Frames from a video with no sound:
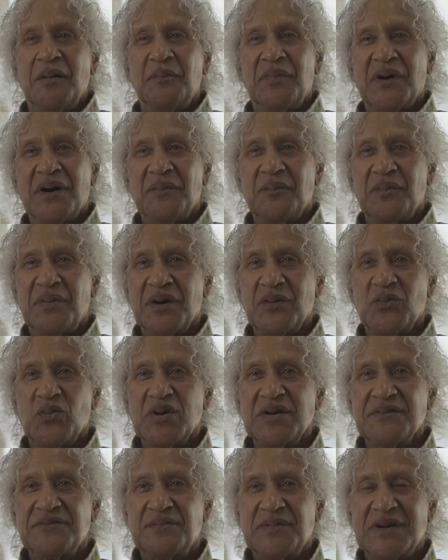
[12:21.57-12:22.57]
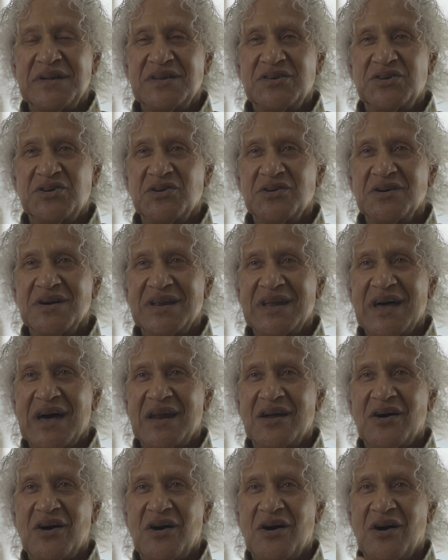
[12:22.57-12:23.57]
But, but we've been doing
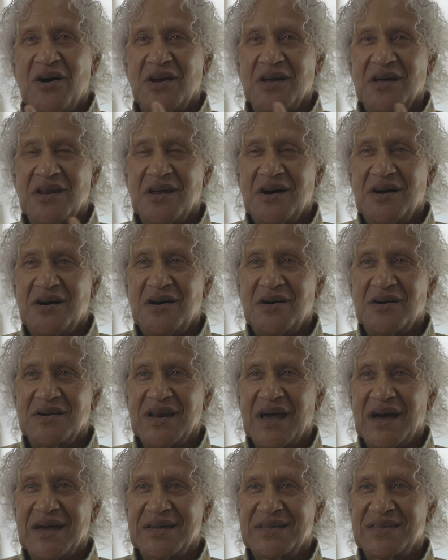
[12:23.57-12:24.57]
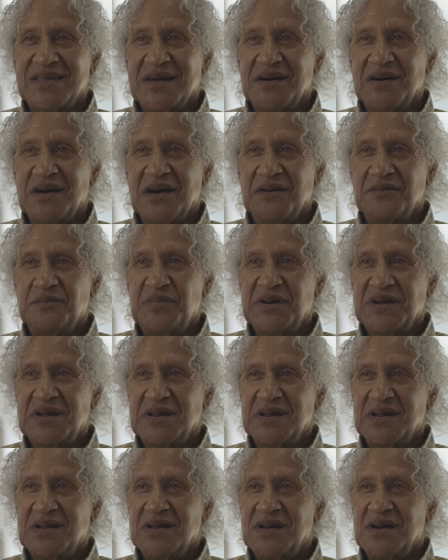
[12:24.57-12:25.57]
that all along. Like there have
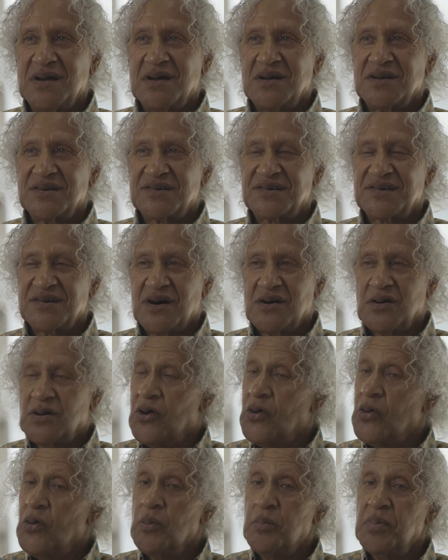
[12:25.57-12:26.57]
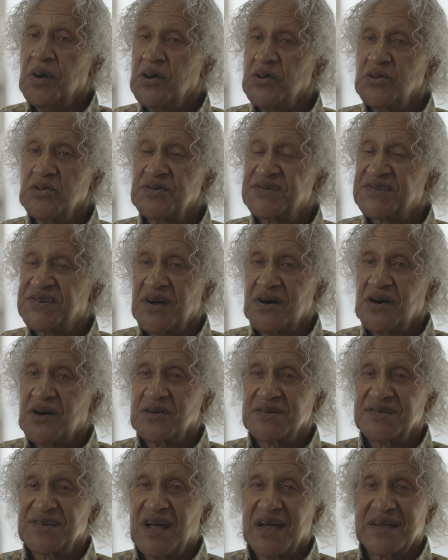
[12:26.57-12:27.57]
been old blues
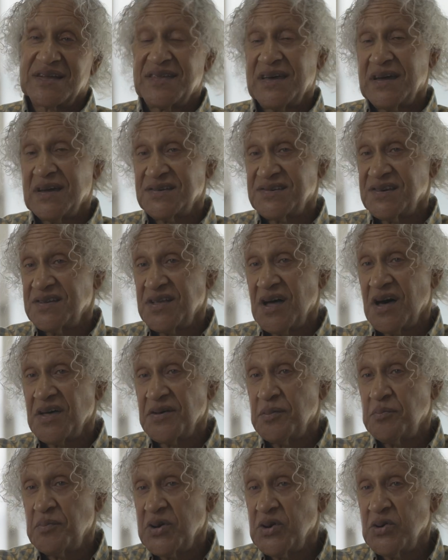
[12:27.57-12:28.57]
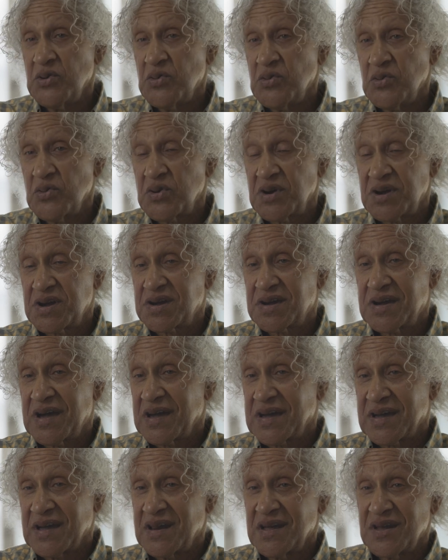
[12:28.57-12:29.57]
songs, like There's Another Mule
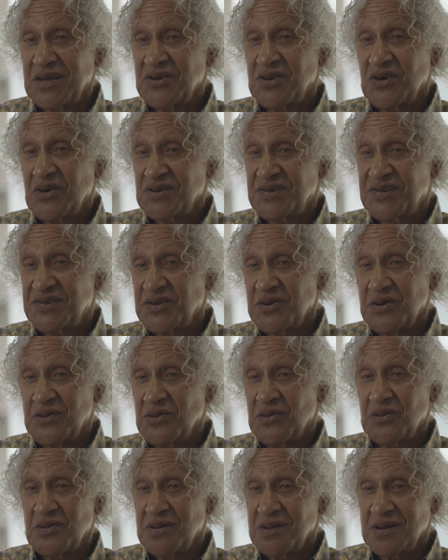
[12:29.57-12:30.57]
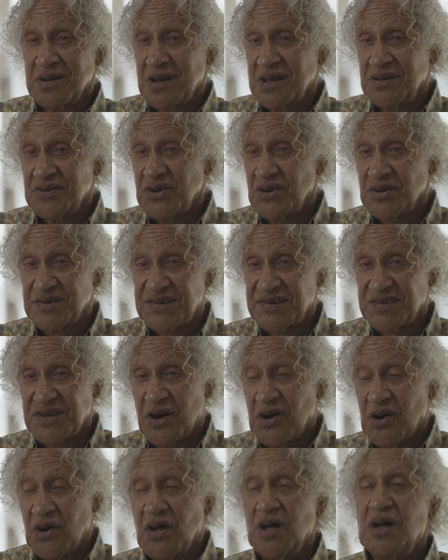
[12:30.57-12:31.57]
kicking in your stool, in your
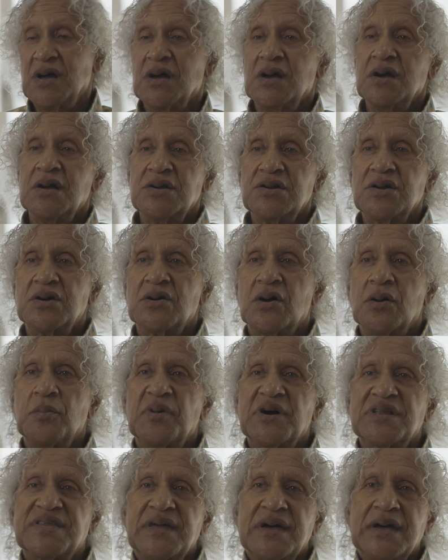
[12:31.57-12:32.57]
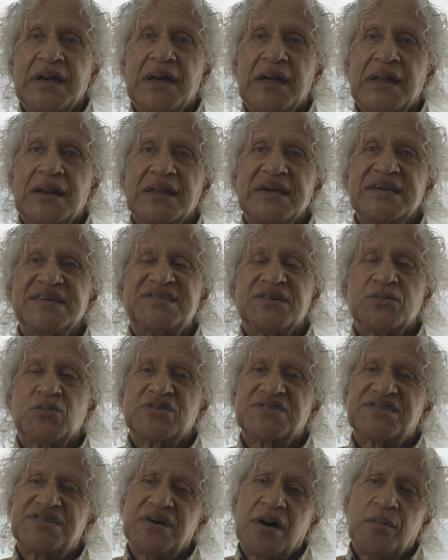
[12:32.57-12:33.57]
stall, you know. But the, at least it
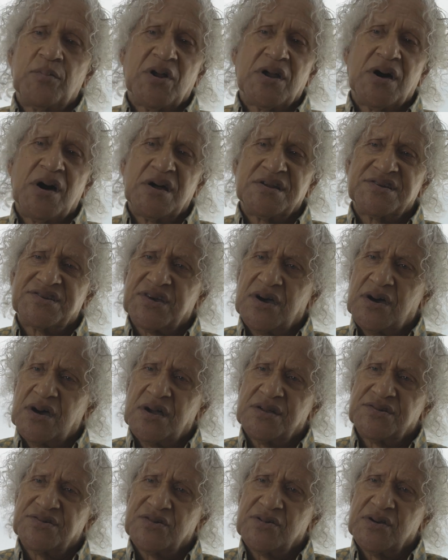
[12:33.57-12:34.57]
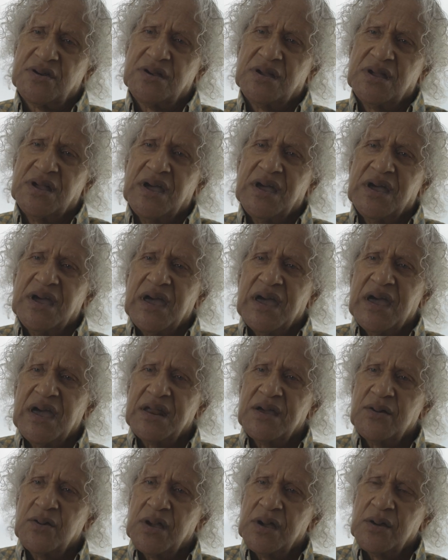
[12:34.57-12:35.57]
was double entendre,
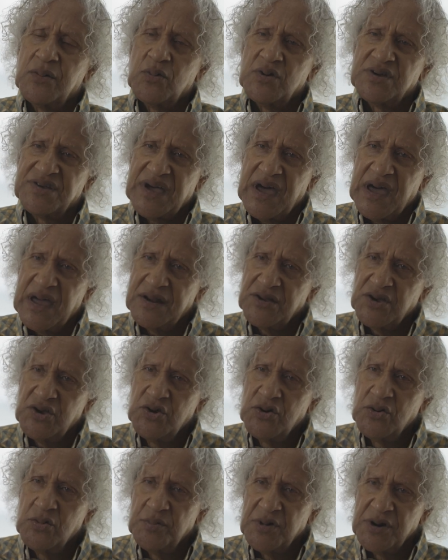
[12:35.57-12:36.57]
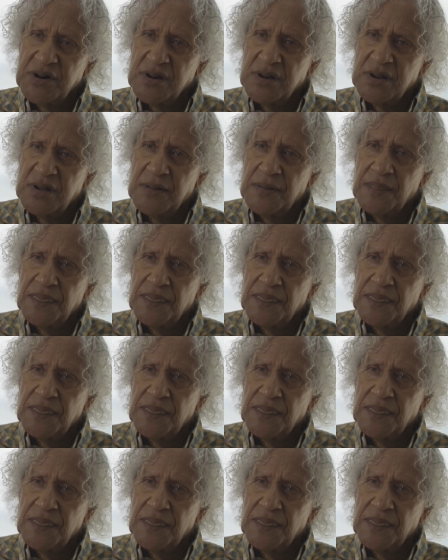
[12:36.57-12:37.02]
and it, it was had humor.